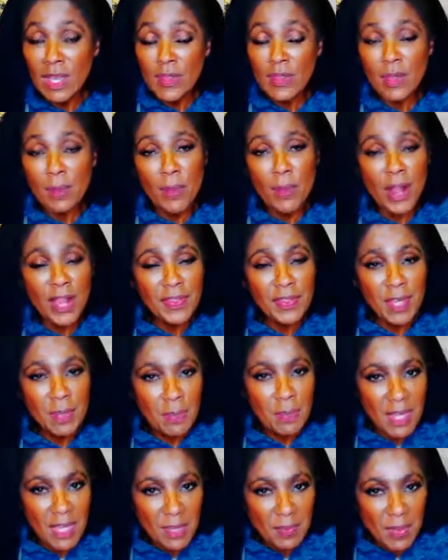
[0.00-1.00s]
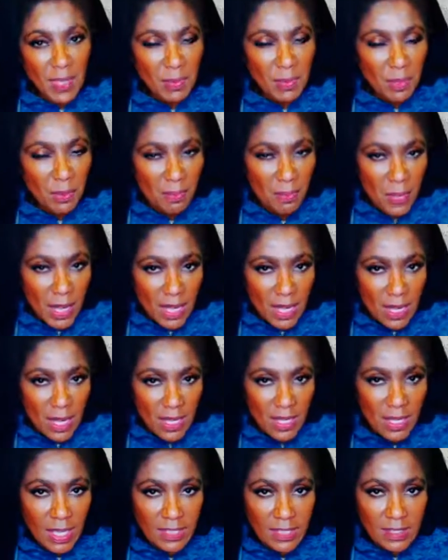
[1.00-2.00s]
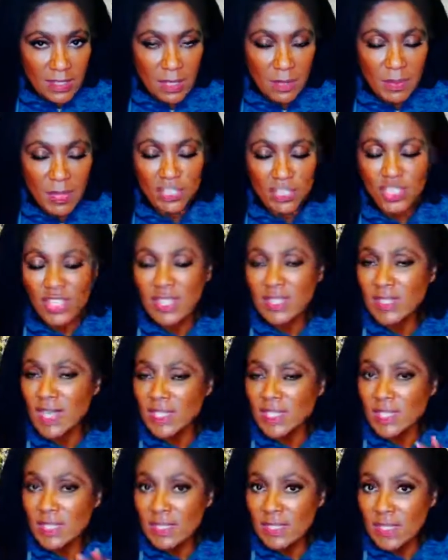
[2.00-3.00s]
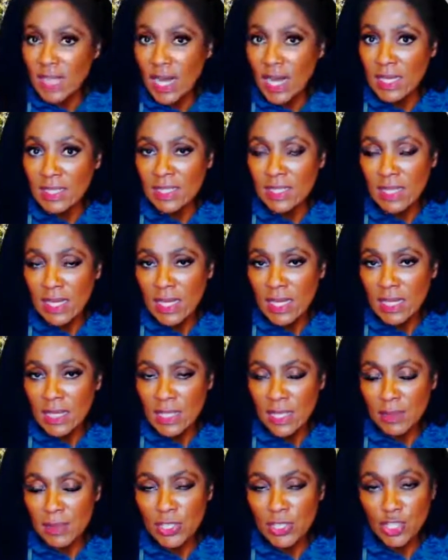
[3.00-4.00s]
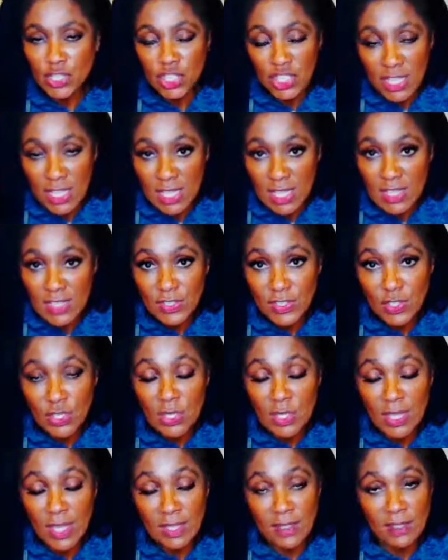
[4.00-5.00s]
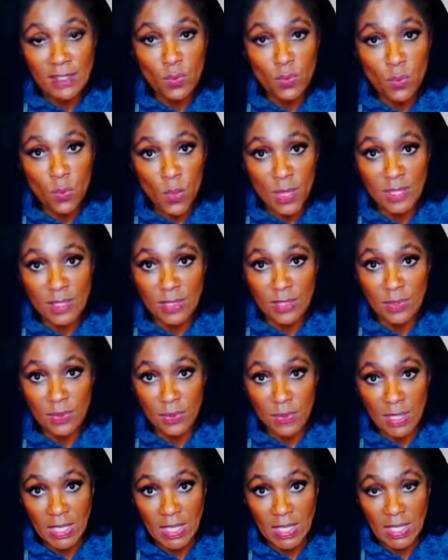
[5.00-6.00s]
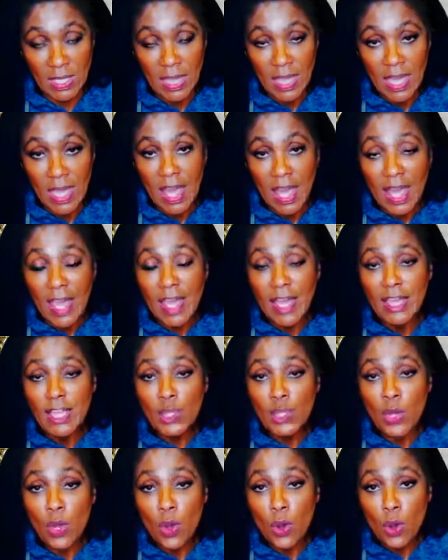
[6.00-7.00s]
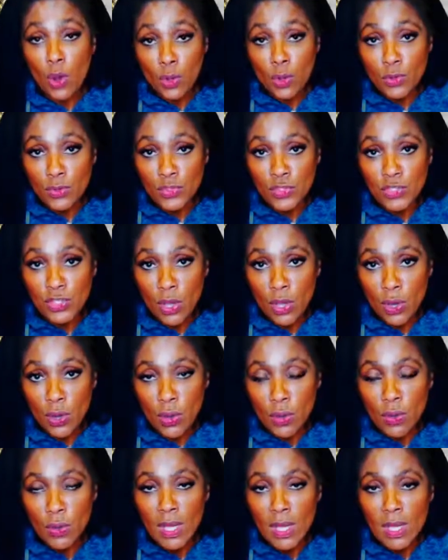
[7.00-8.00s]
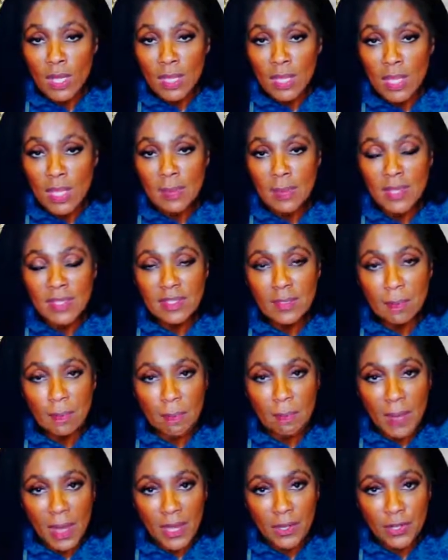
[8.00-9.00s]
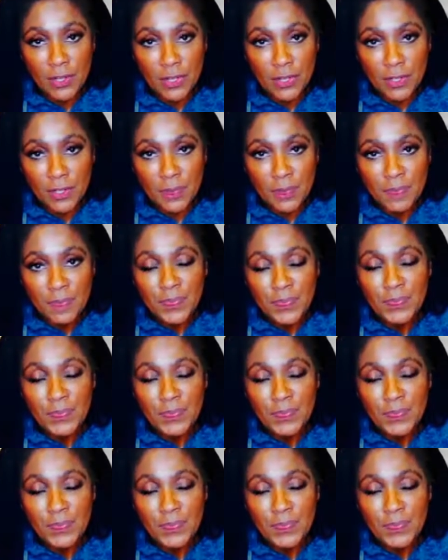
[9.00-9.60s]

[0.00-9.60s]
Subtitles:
The part that many people may not like so much is that it does limit cheese to less than once a week. And it also limits butter